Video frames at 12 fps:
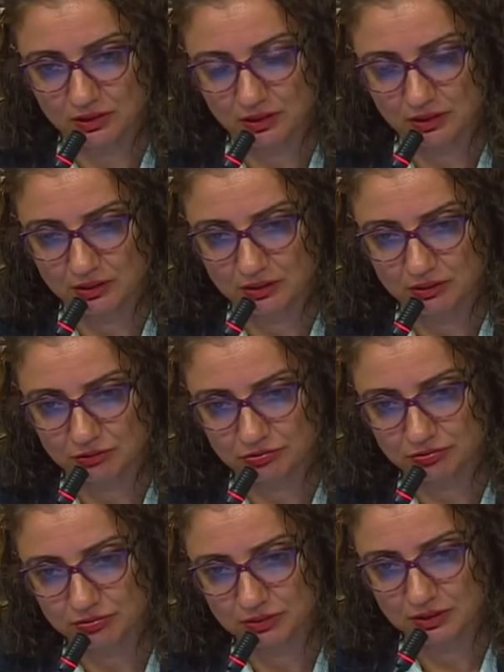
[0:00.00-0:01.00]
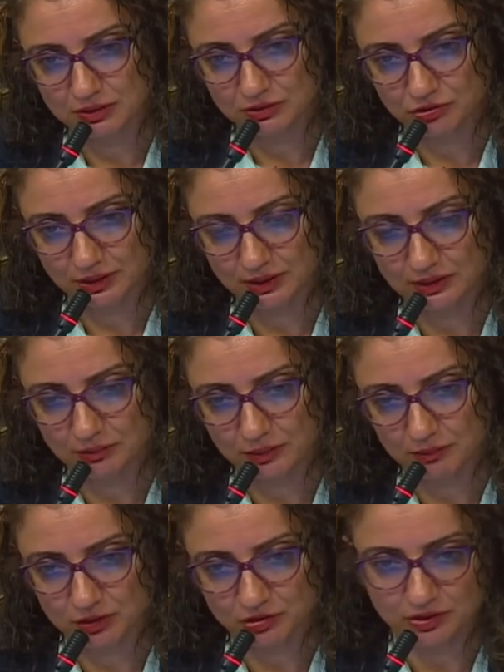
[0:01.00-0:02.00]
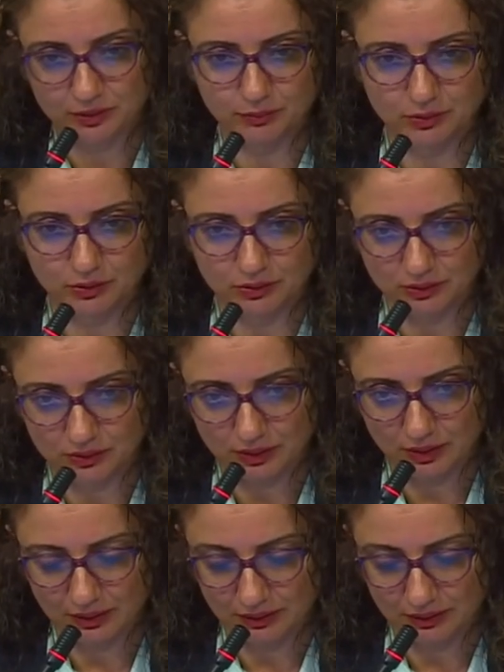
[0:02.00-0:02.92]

of Israeli membership or